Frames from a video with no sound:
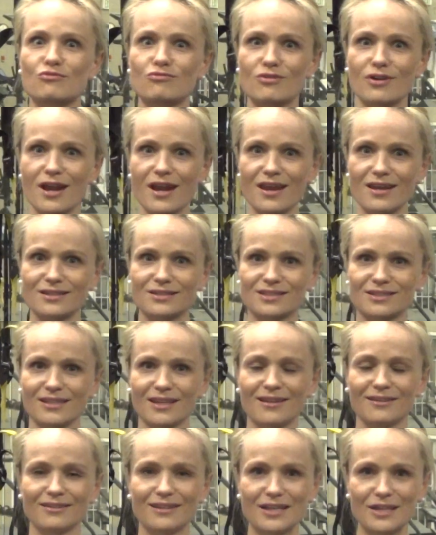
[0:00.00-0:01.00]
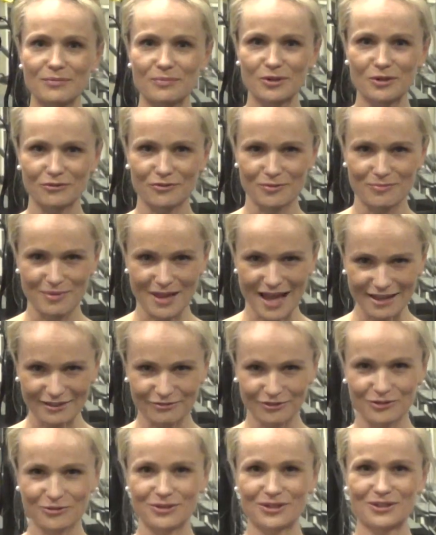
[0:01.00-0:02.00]
raised a little bit of a blood
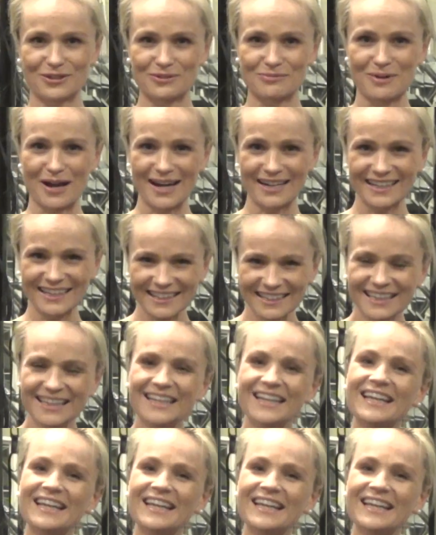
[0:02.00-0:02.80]
flow in your body